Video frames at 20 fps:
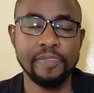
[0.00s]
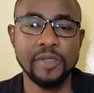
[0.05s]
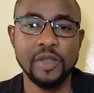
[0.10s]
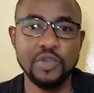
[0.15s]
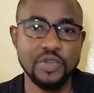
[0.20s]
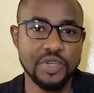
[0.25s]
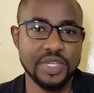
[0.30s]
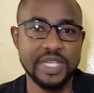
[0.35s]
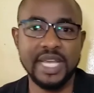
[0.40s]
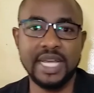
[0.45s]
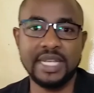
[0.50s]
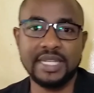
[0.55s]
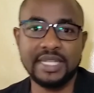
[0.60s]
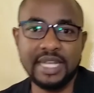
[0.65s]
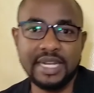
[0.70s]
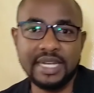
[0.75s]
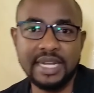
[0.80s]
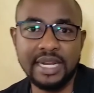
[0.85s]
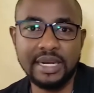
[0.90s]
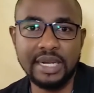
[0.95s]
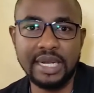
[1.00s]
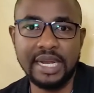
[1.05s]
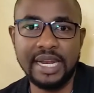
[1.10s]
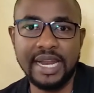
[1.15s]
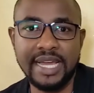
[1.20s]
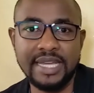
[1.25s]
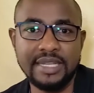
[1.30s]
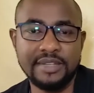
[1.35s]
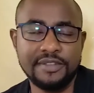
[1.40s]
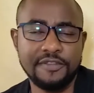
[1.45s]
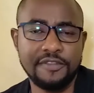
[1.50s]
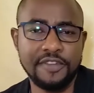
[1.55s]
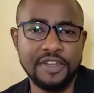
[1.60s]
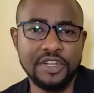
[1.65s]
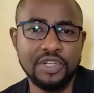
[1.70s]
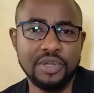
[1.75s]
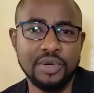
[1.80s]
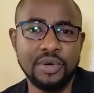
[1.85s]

You see a certain nice video,